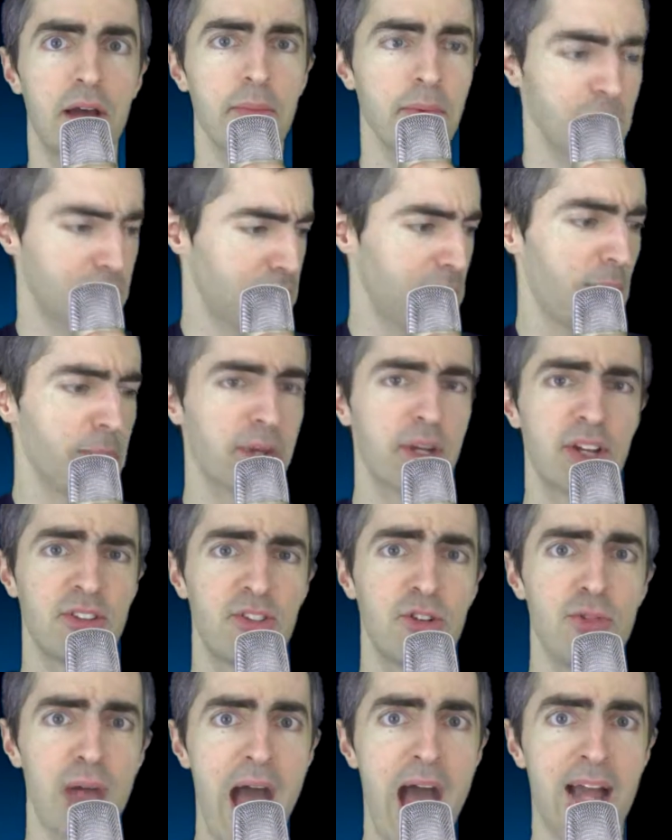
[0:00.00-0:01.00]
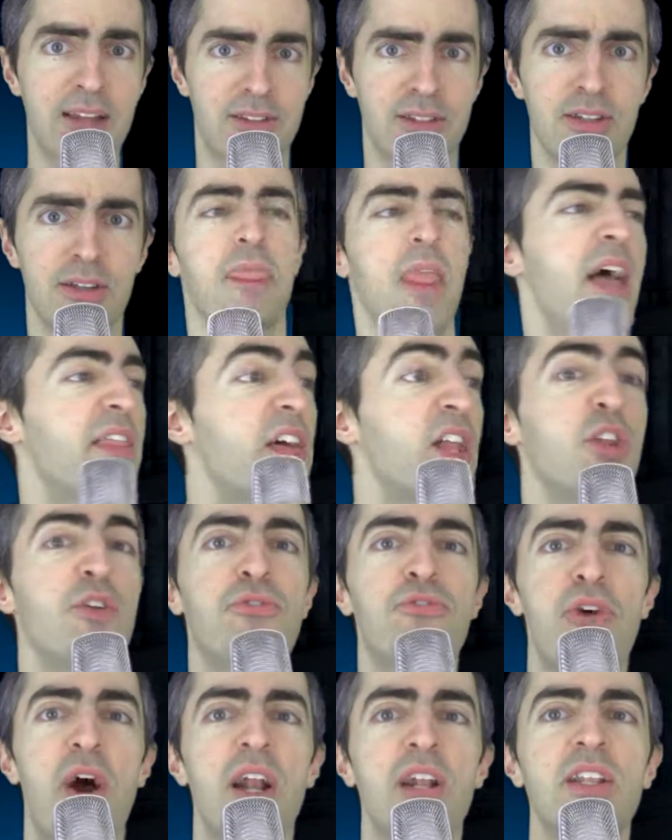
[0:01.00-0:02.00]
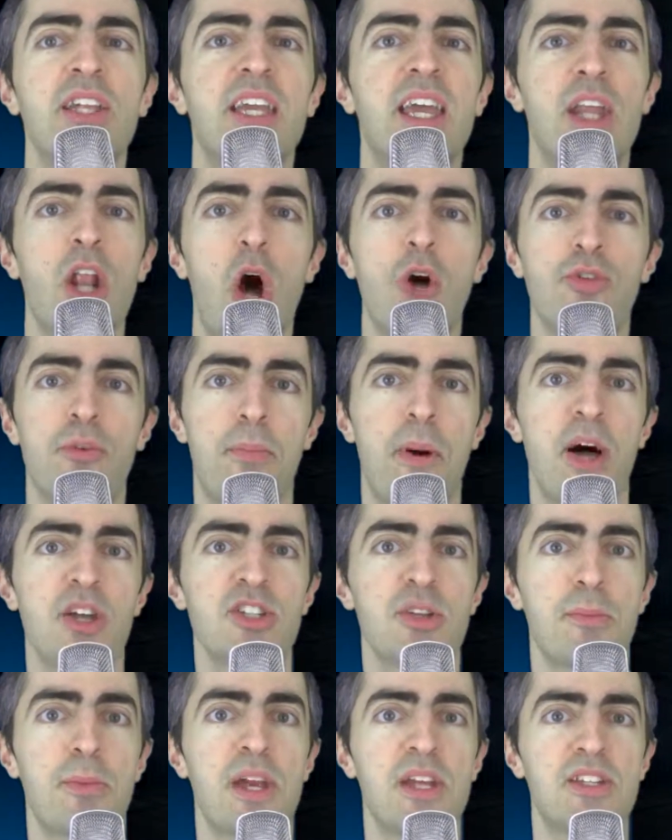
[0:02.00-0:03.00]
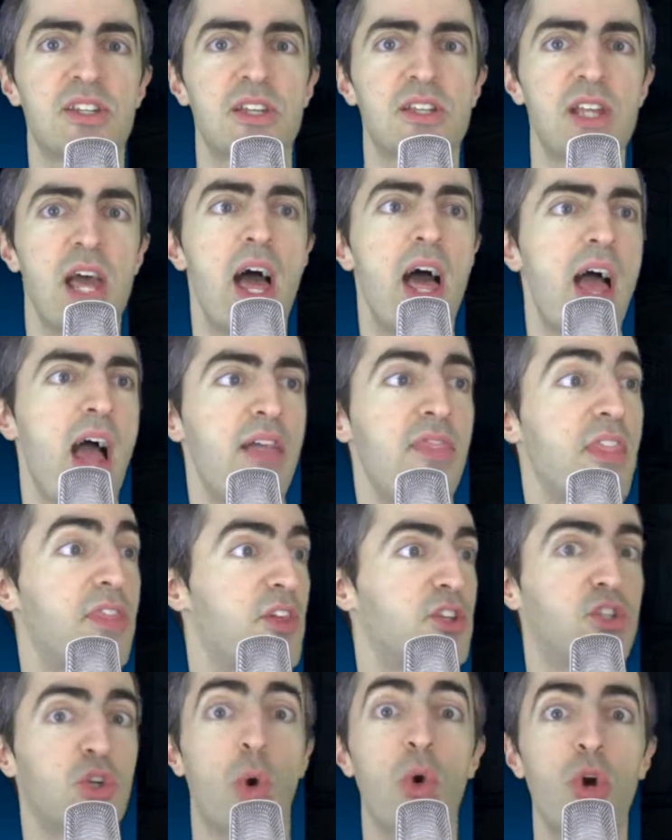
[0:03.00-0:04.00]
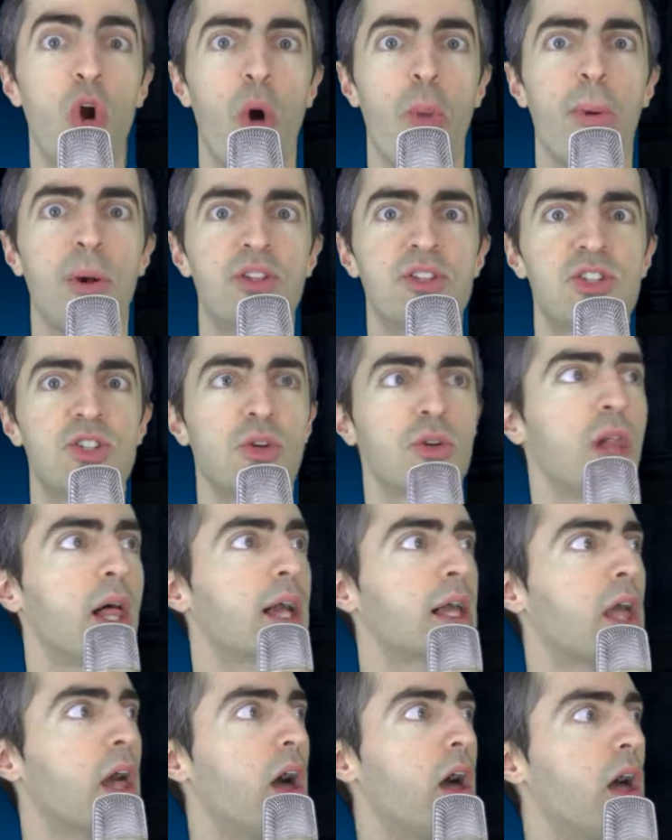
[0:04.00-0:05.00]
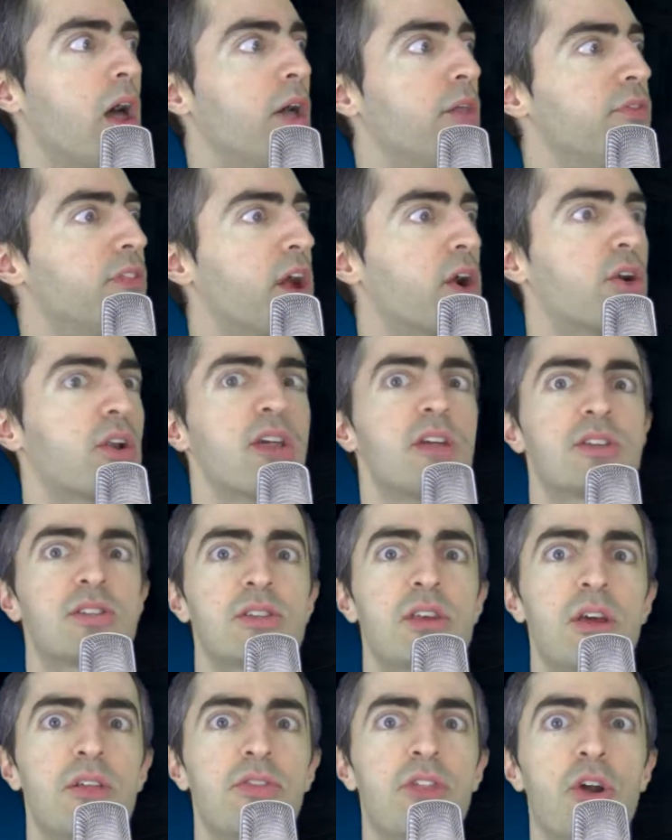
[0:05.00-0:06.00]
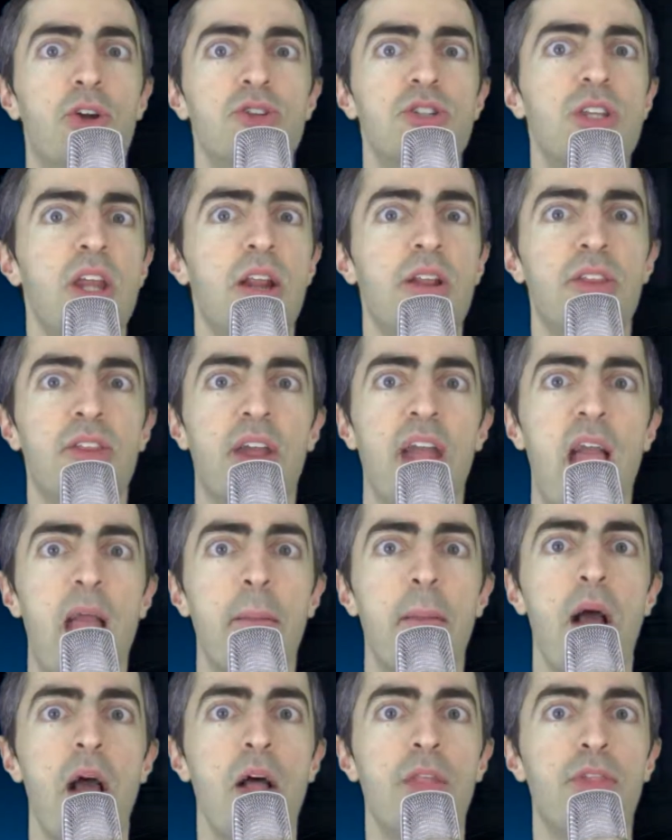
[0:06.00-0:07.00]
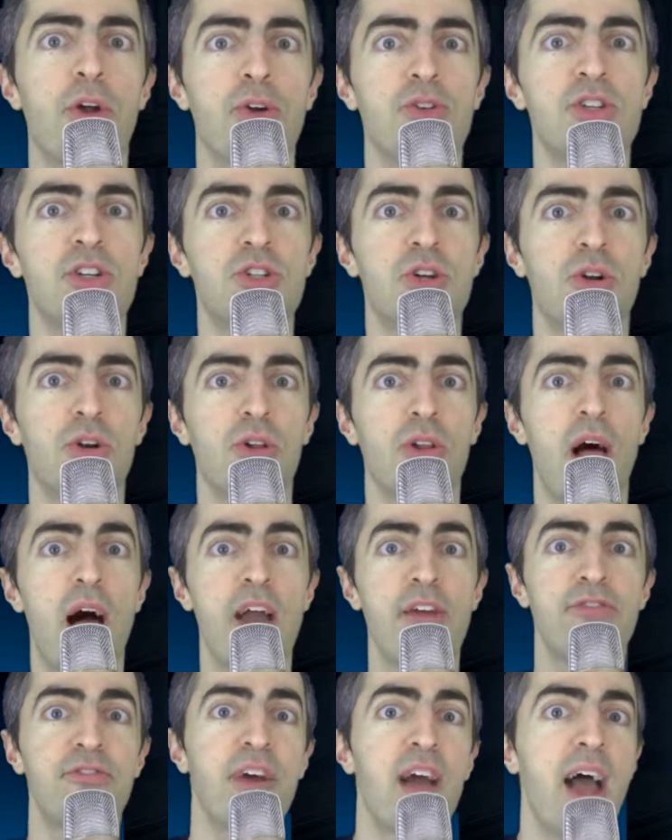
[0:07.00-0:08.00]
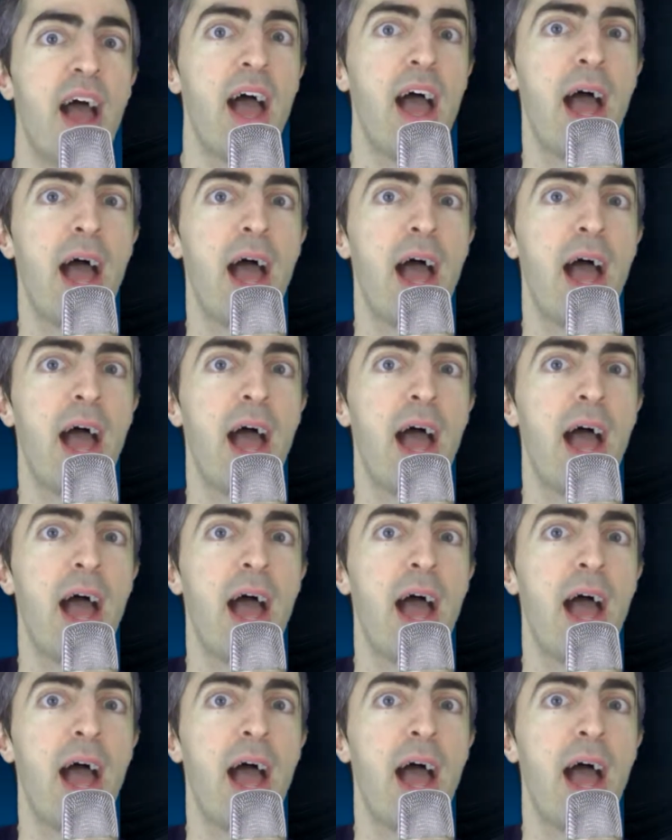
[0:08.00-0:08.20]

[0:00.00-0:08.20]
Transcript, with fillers: I'm gonna, I'm gonna do that. And then you finally get all the puzzle pieces, and then the door opens, and you're like, there it is. There's the end of the game. There's eternal life.